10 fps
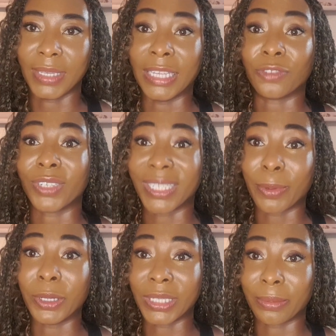is
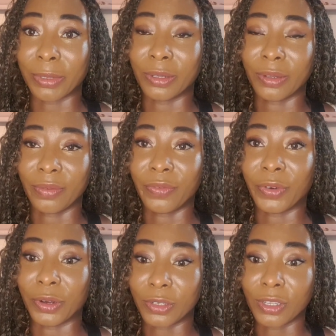responsible
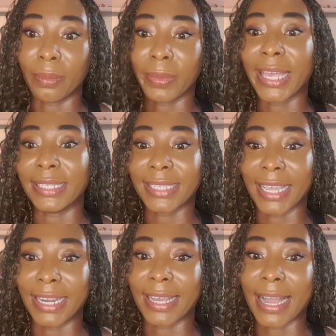for some
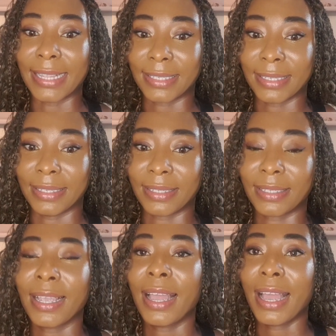skin
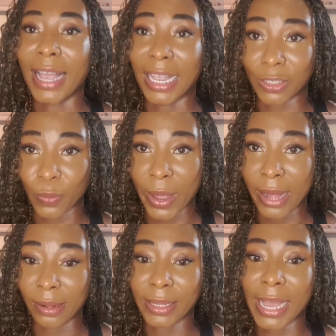cancers as
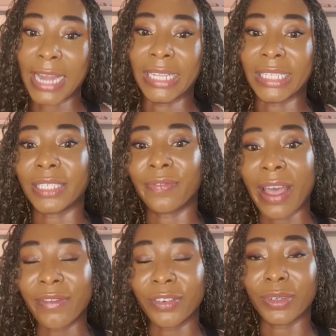well, and it is
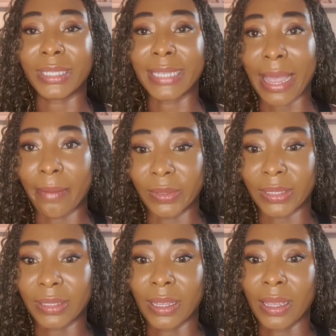500
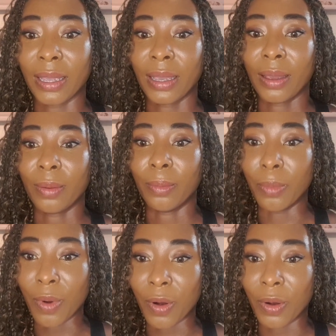times
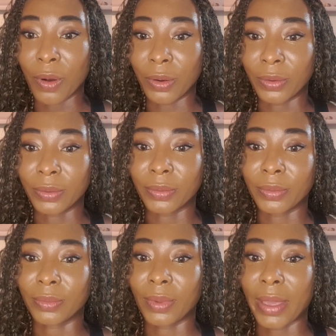more,
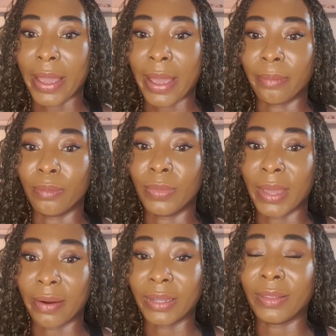
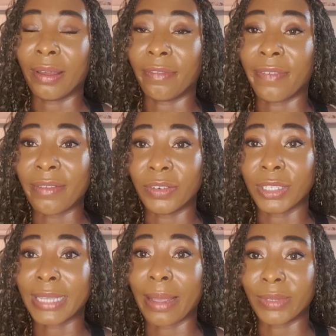there are
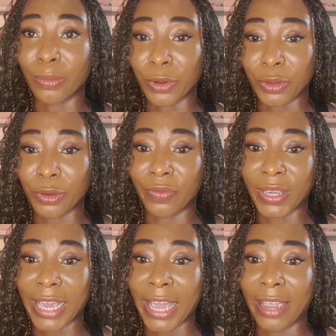500 times more
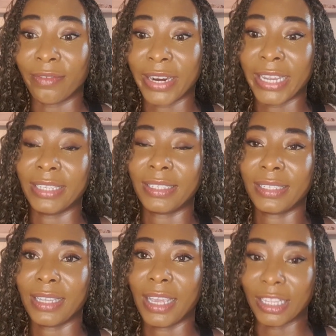UVA
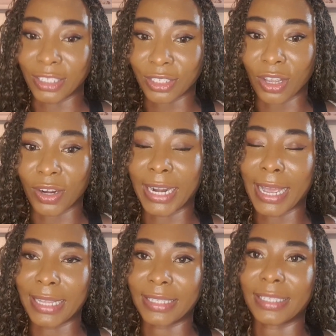rays in
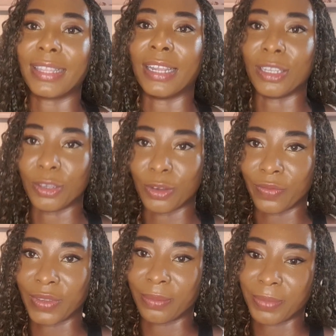sunlight than
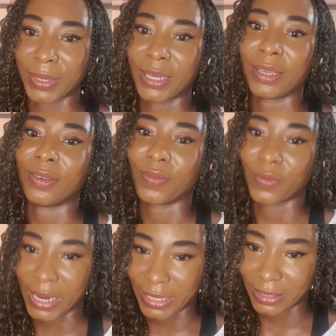UVB
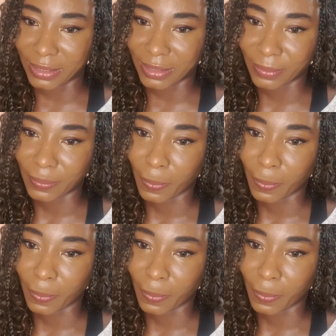rays.